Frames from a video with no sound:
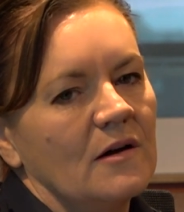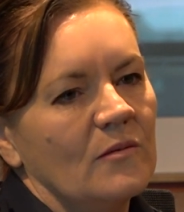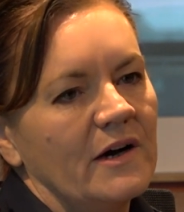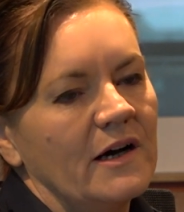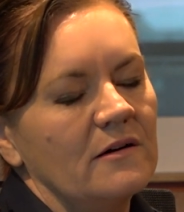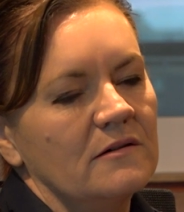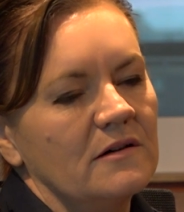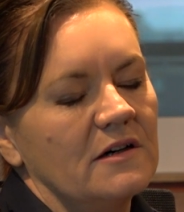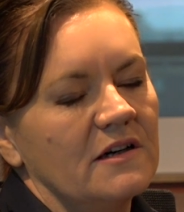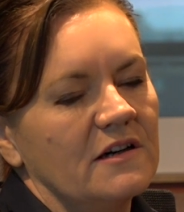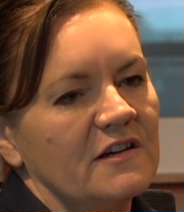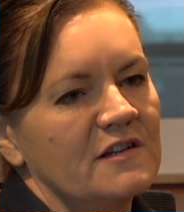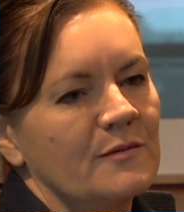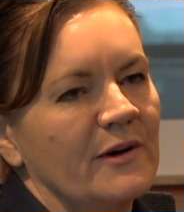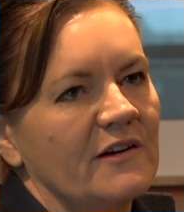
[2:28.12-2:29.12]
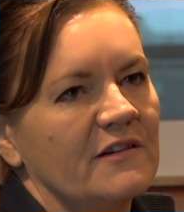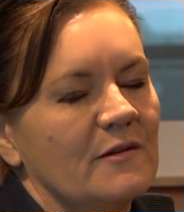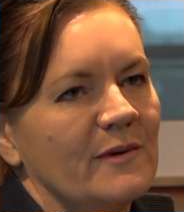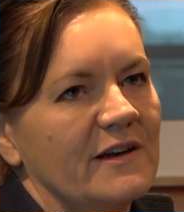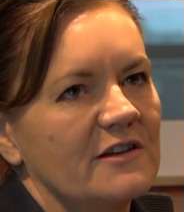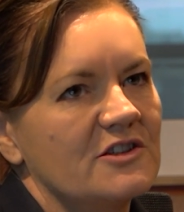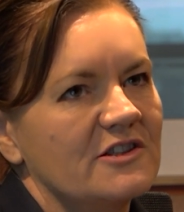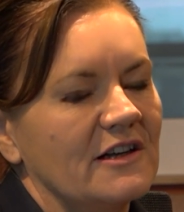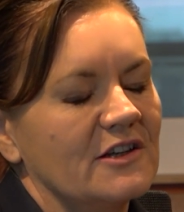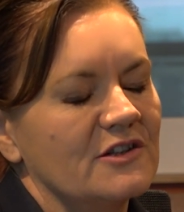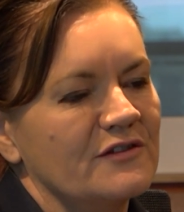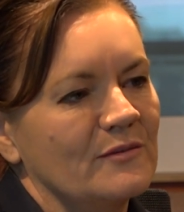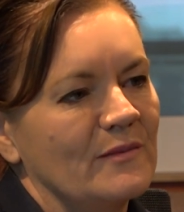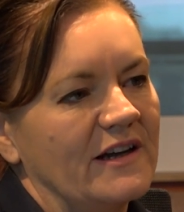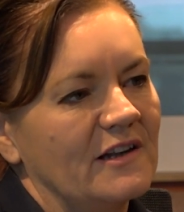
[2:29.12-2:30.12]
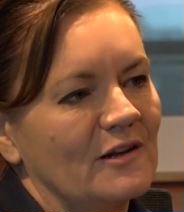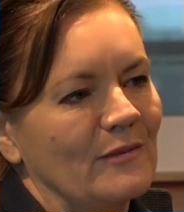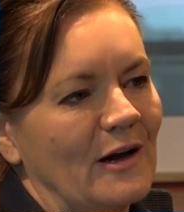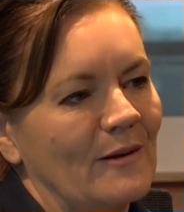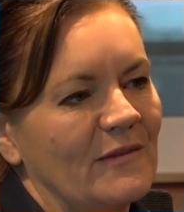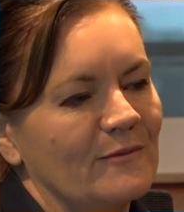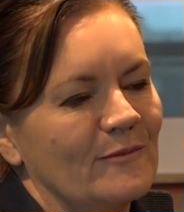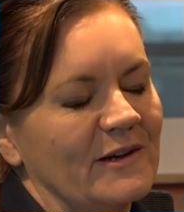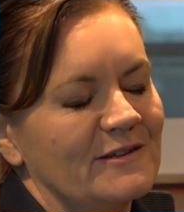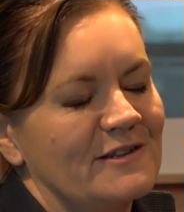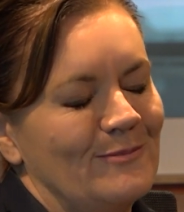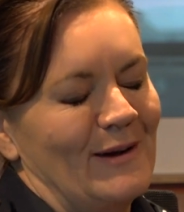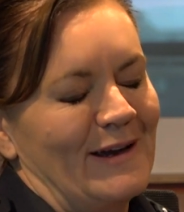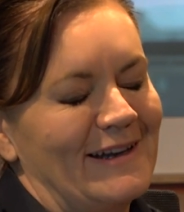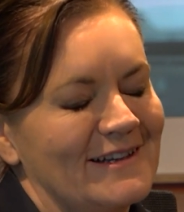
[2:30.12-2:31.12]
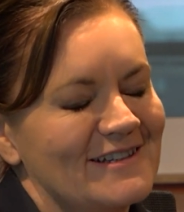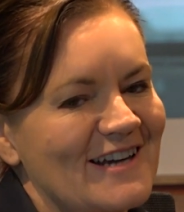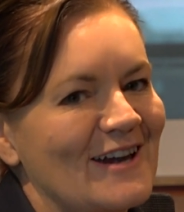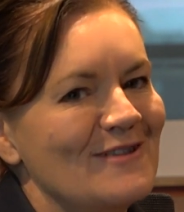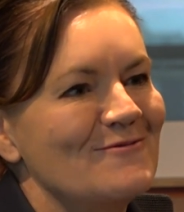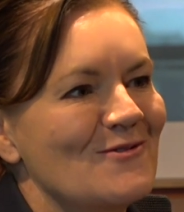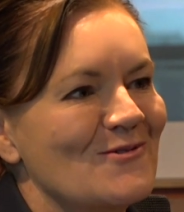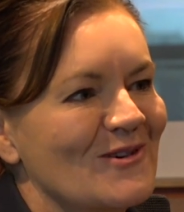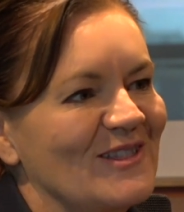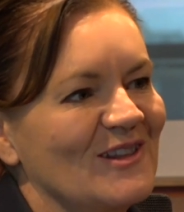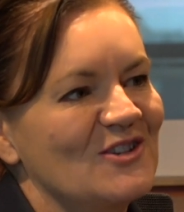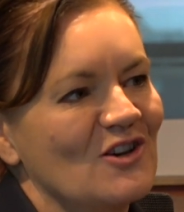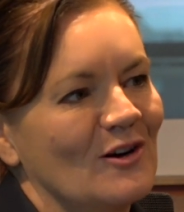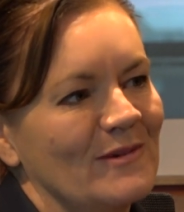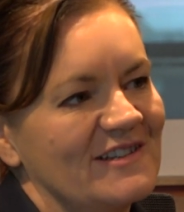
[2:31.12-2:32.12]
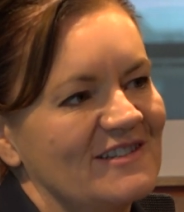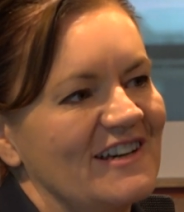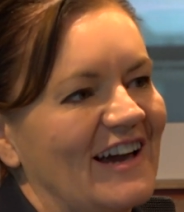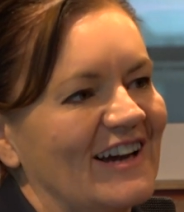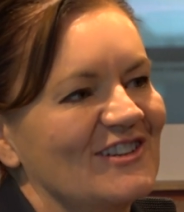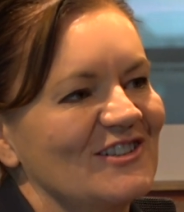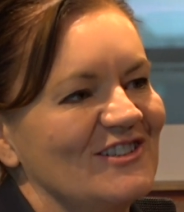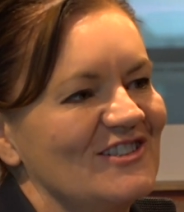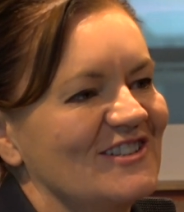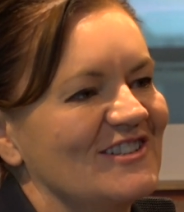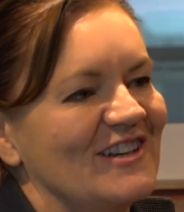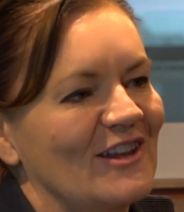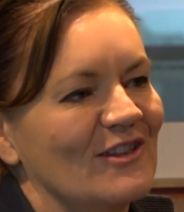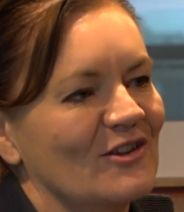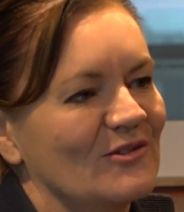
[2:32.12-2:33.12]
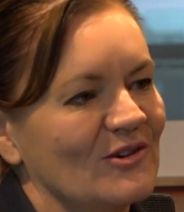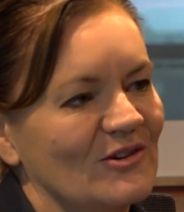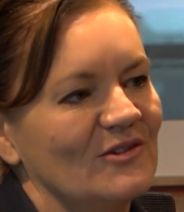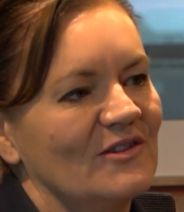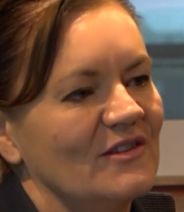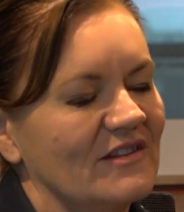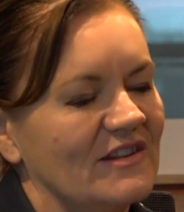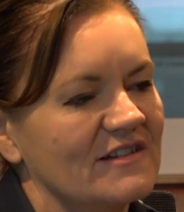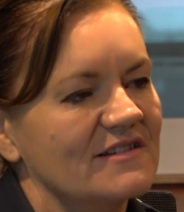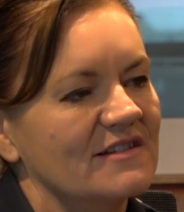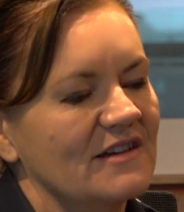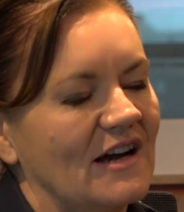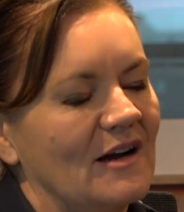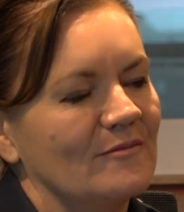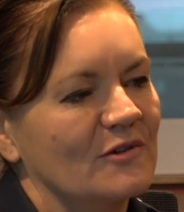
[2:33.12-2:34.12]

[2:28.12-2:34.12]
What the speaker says: Well, I suppose the biggest challenge for me at the moment, but being day 4 in the job, is to actually just get through this